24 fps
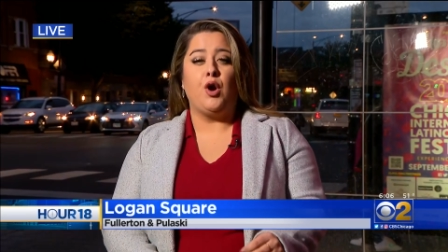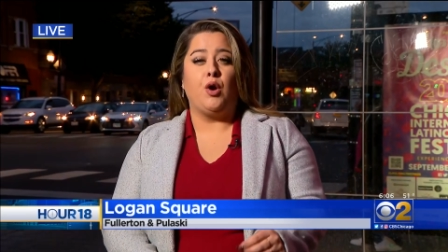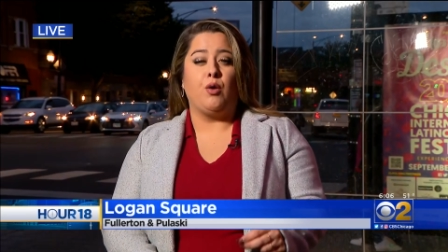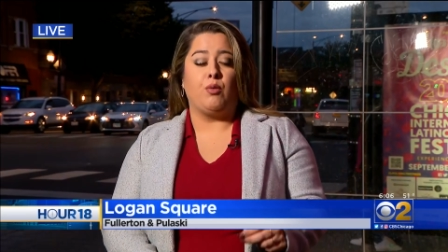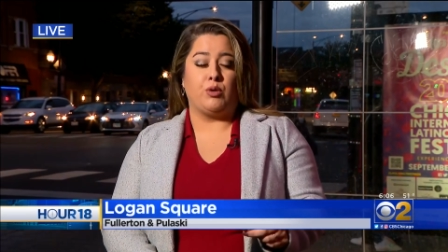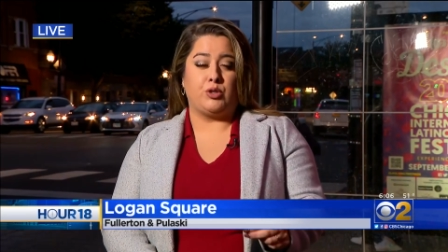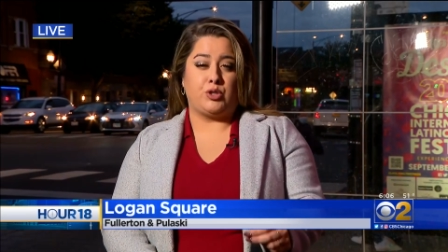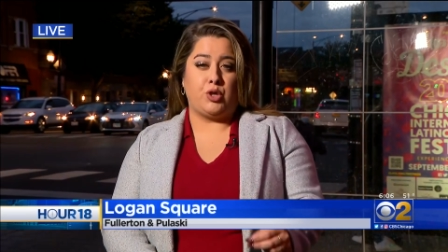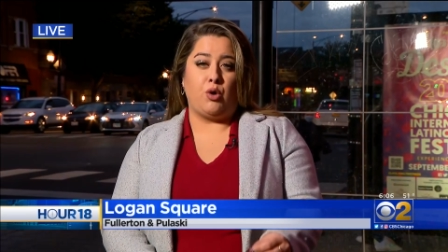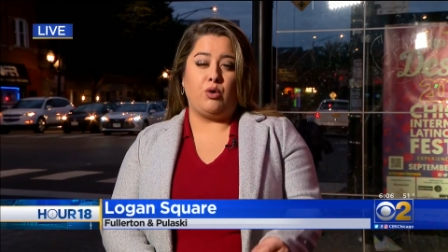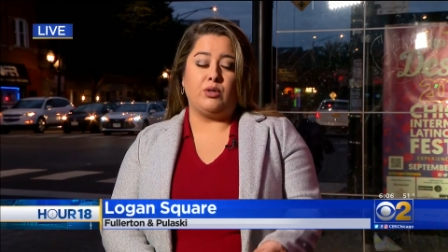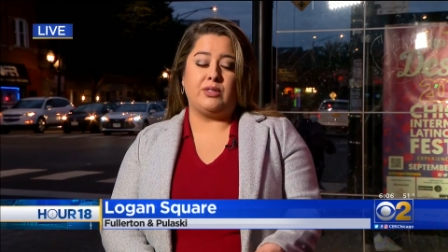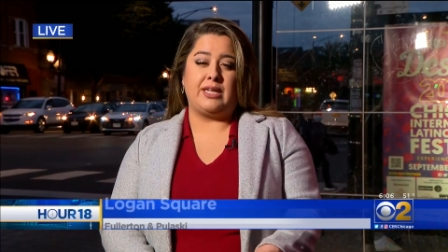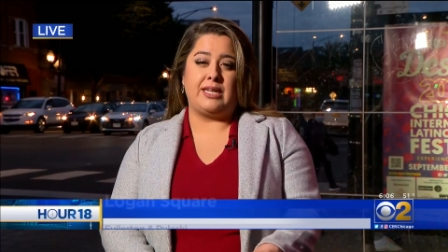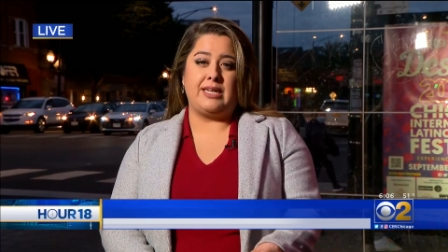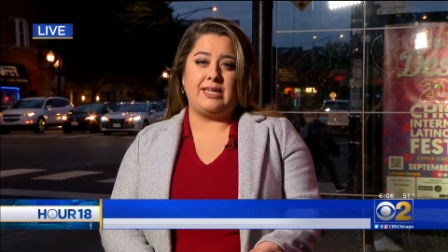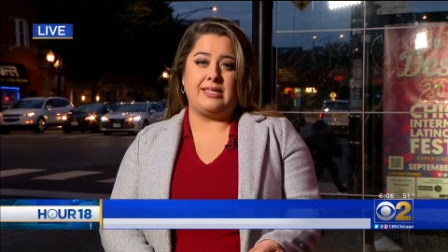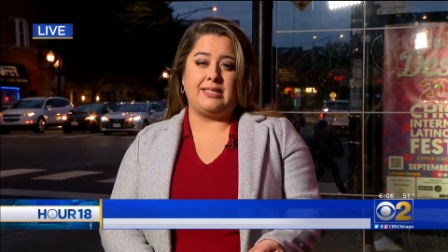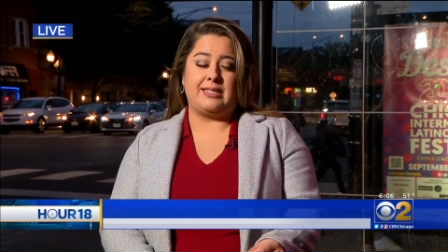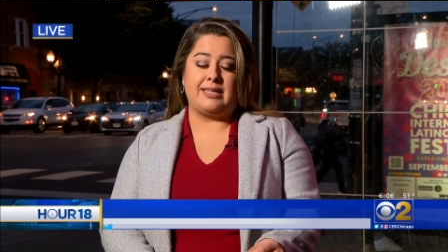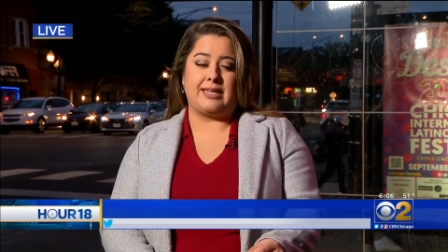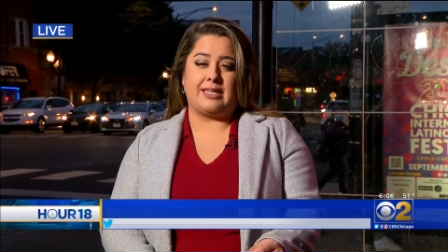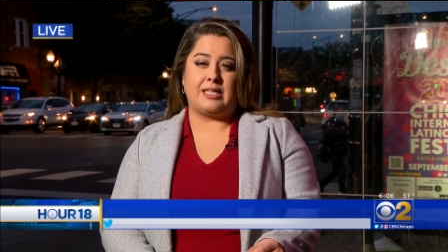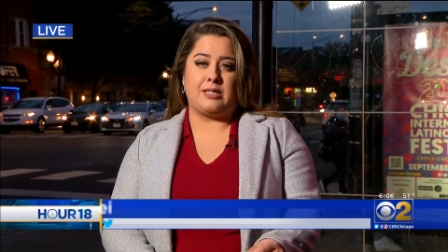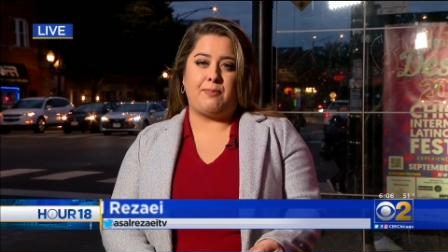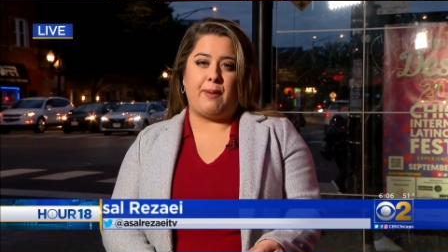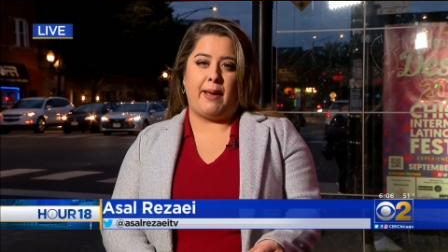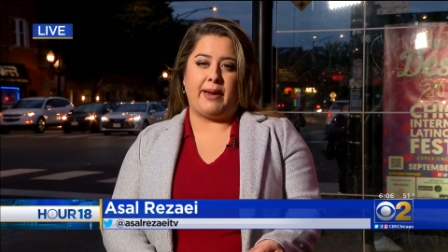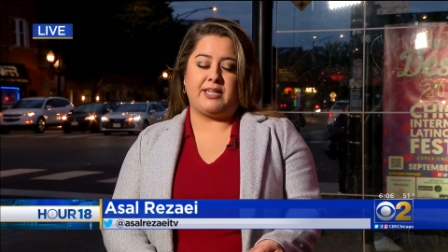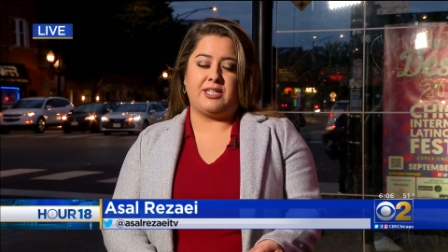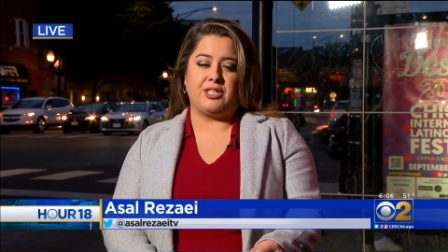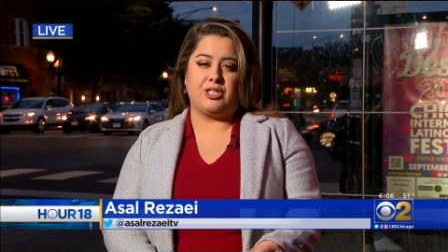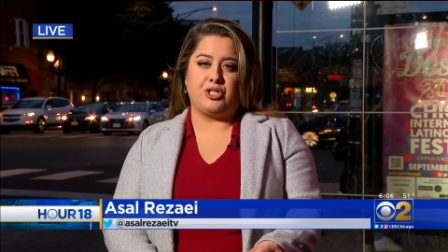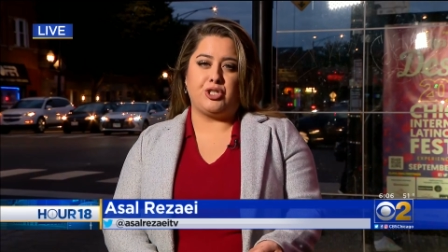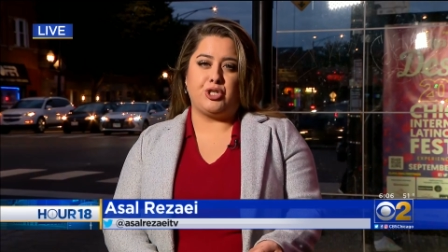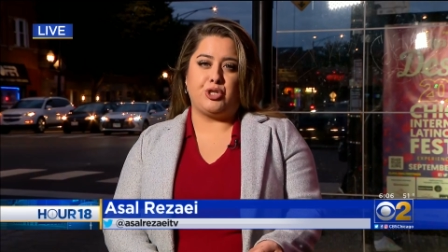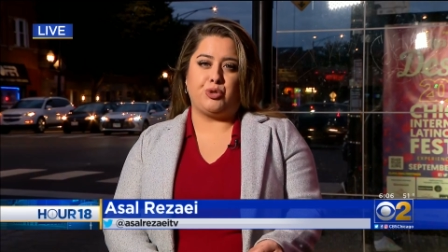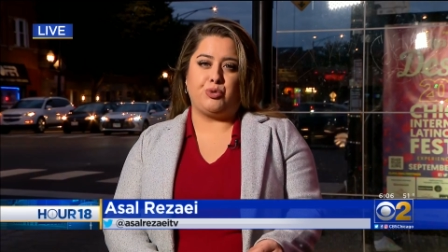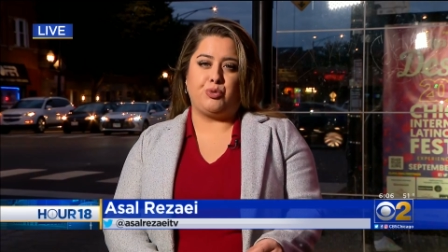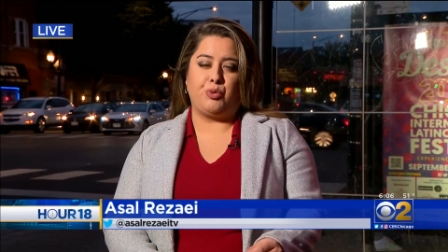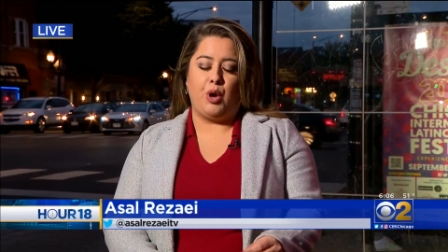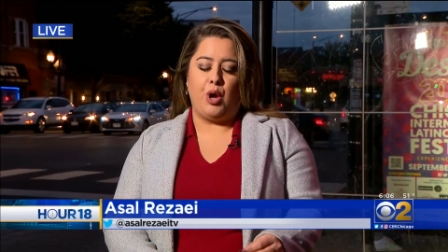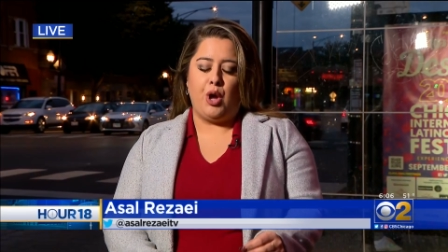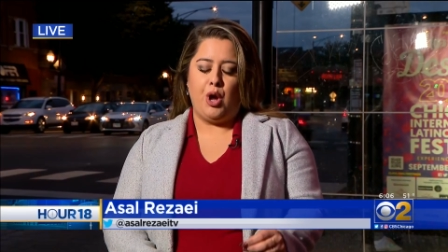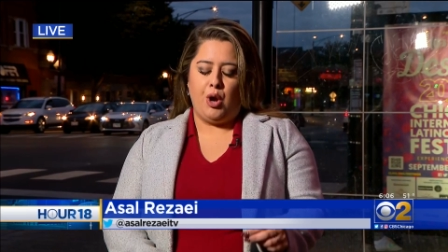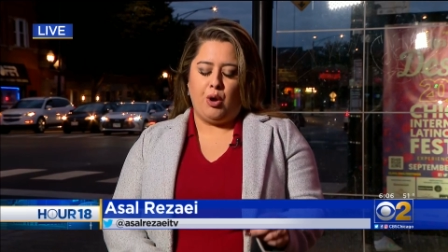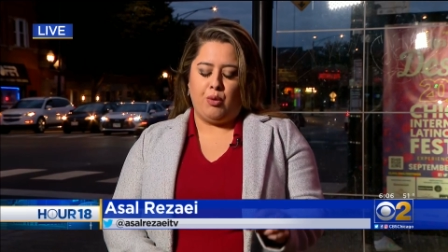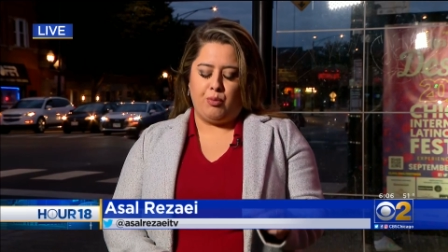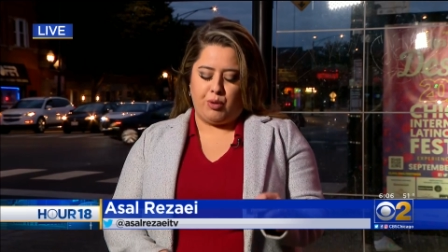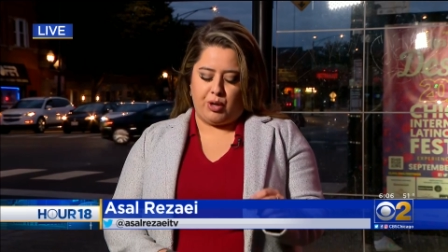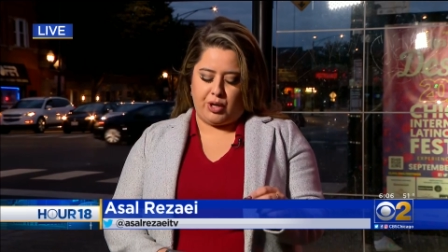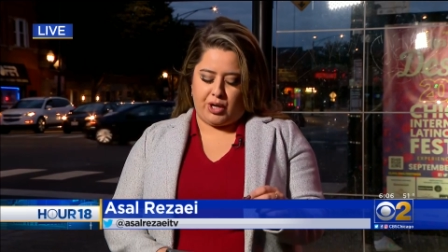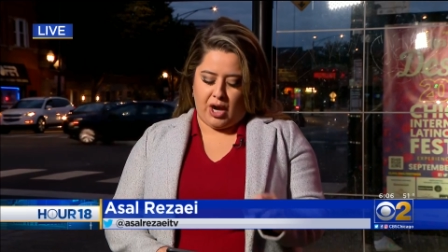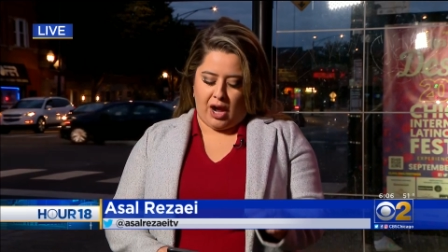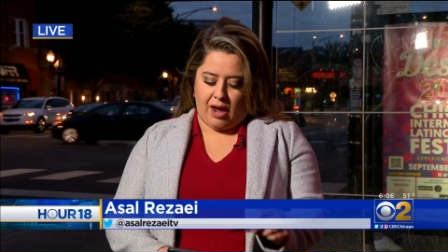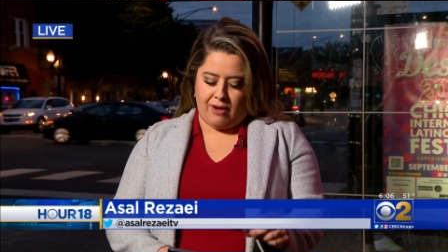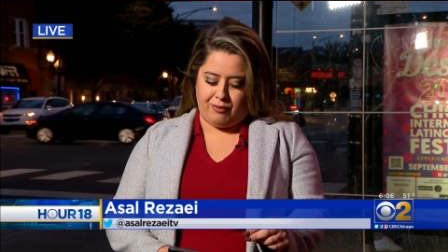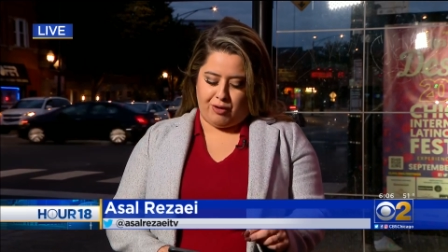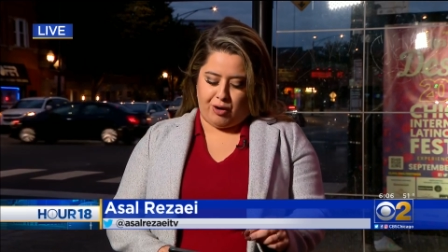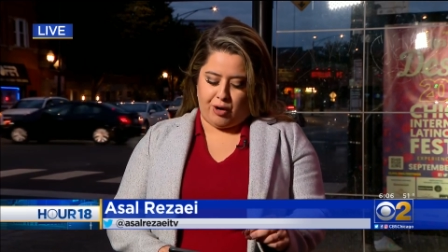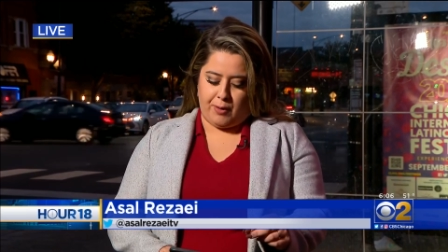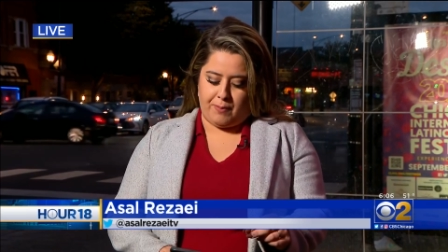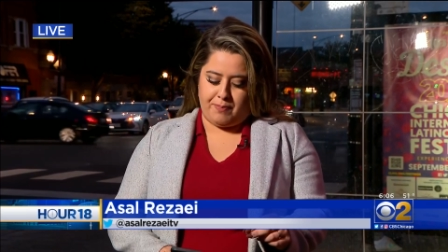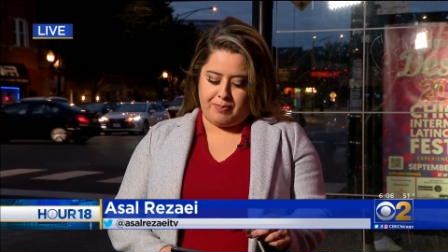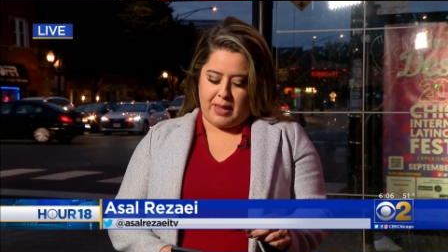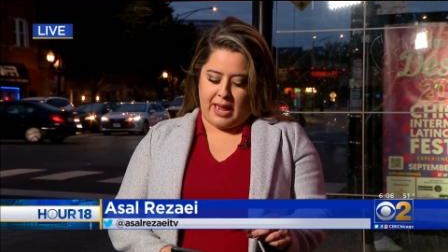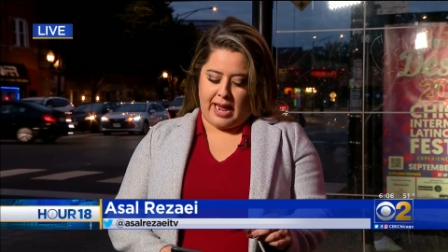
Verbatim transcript: We're told he's expected to recover.